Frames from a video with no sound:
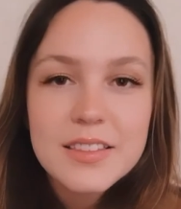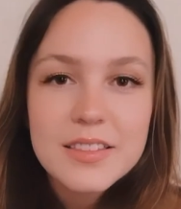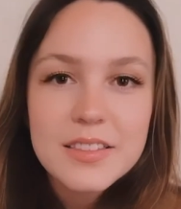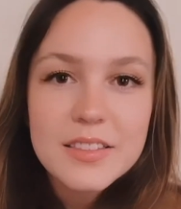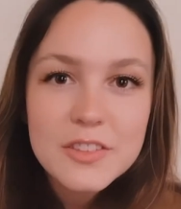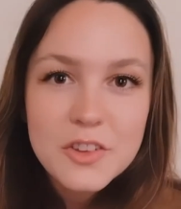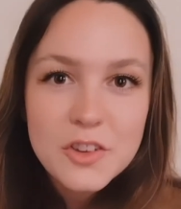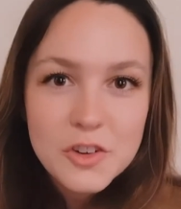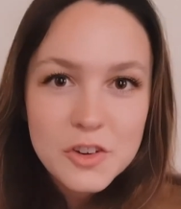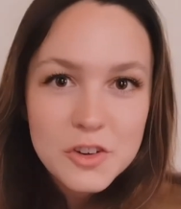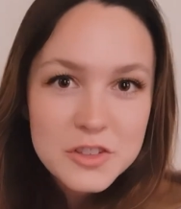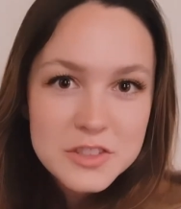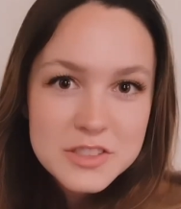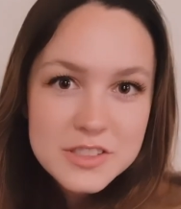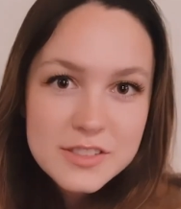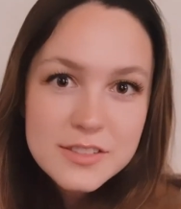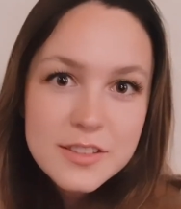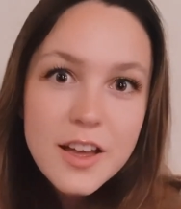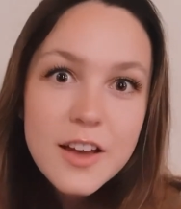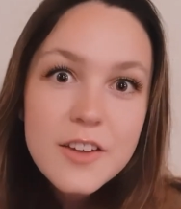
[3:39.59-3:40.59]
girls
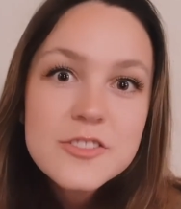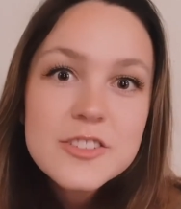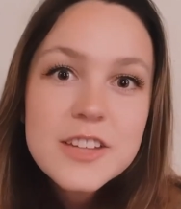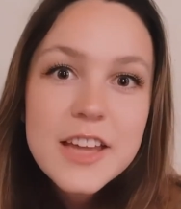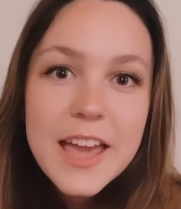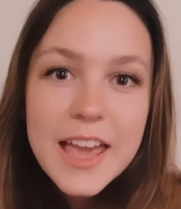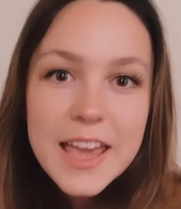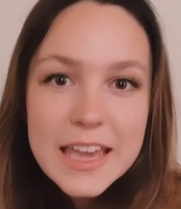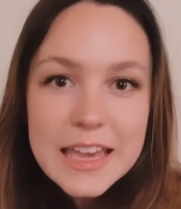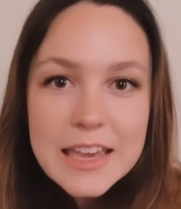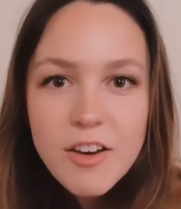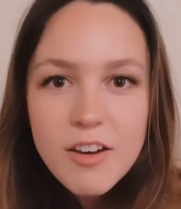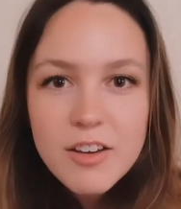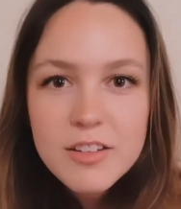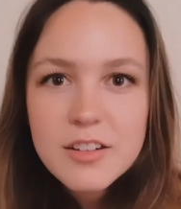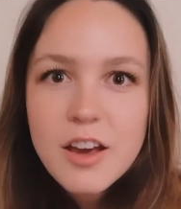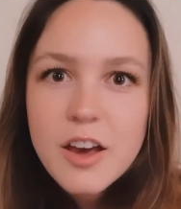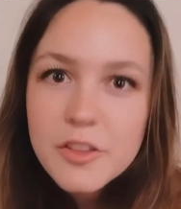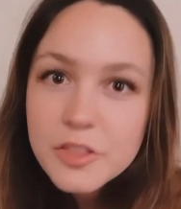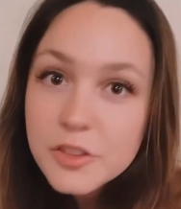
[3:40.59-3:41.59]
love to hate on
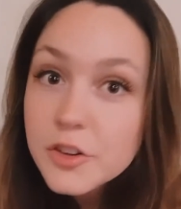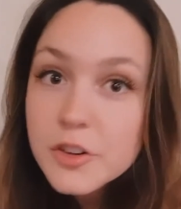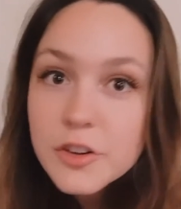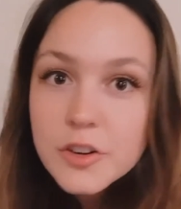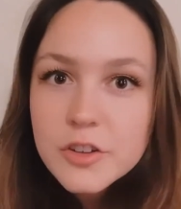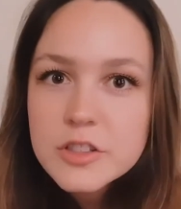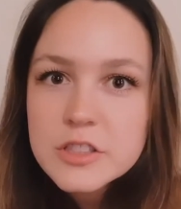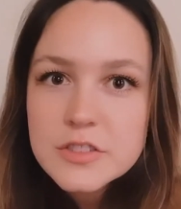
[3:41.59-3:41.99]
other girls